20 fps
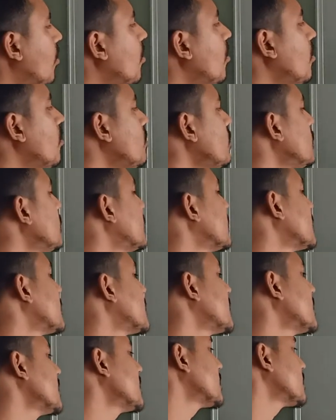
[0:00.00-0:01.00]
all the
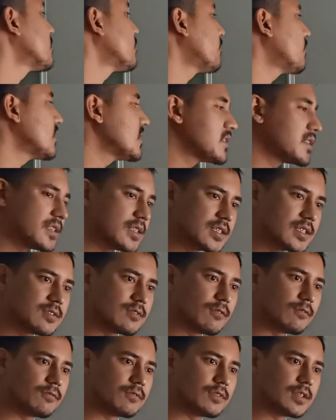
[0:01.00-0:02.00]
6
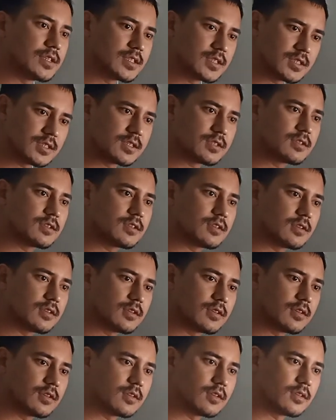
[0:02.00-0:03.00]
faces of this
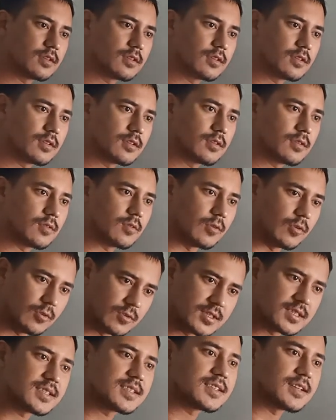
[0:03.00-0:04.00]

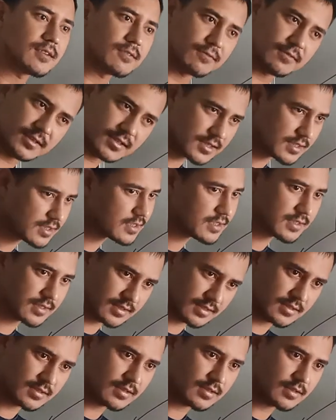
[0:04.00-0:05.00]
closed surface?
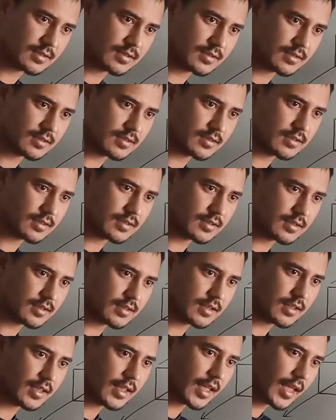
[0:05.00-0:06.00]

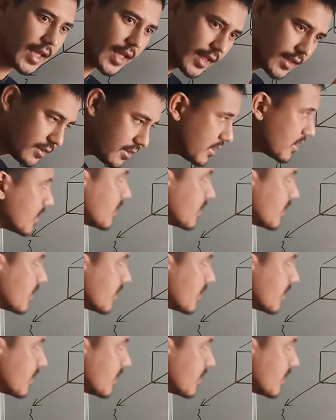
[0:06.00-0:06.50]
And